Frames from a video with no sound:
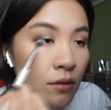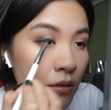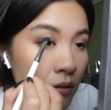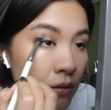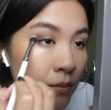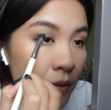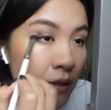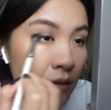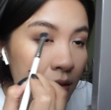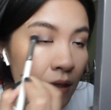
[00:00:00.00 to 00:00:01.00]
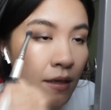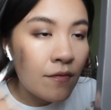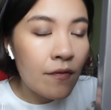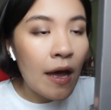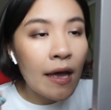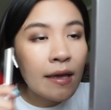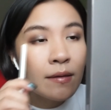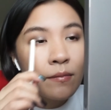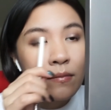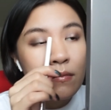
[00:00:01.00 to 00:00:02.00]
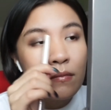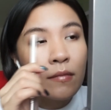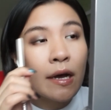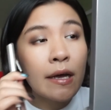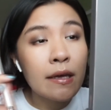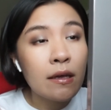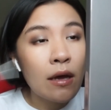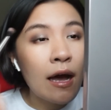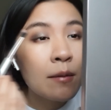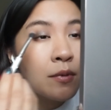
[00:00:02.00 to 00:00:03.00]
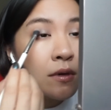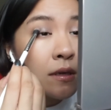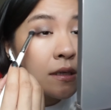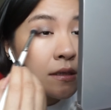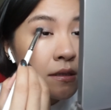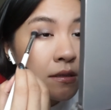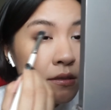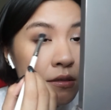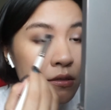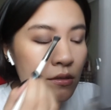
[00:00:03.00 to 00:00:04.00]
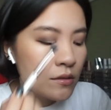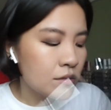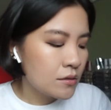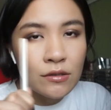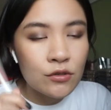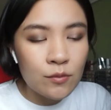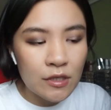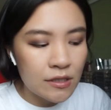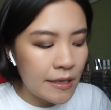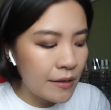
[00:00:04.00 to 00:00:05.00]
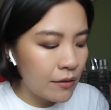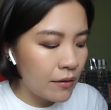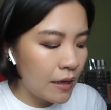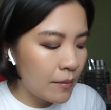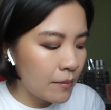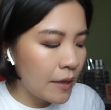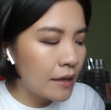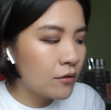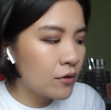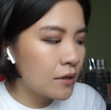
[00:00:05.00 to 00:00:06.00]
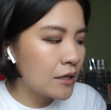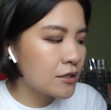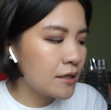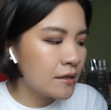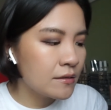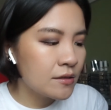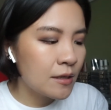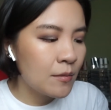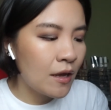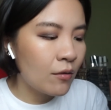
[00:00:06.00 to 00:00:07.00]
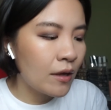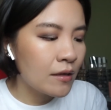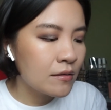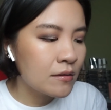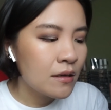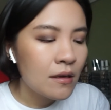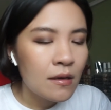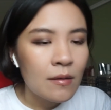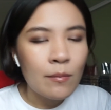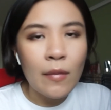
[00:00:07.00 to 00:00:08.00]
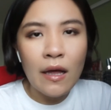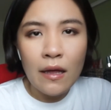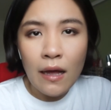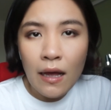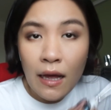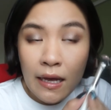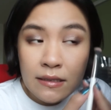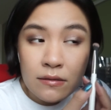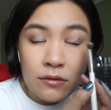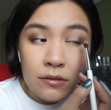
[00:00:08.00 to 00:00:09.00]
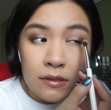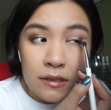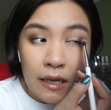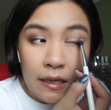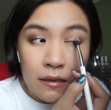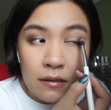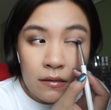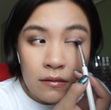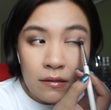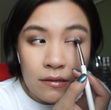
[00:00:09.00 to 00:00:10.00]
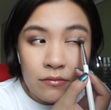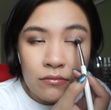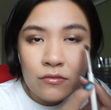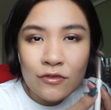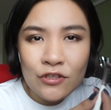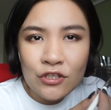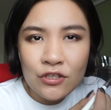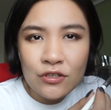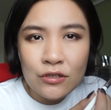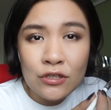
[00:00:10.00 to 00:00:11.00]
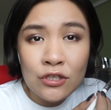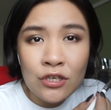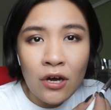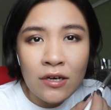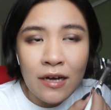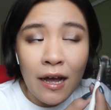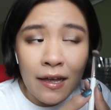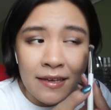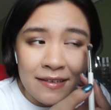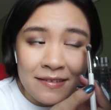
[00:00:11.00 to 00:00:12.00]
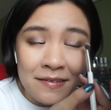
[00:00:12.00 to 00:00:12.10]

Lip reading: Yeah, because if my upper lid is too much lighter than my lower lash line, somehow my eyes look like a dog eye.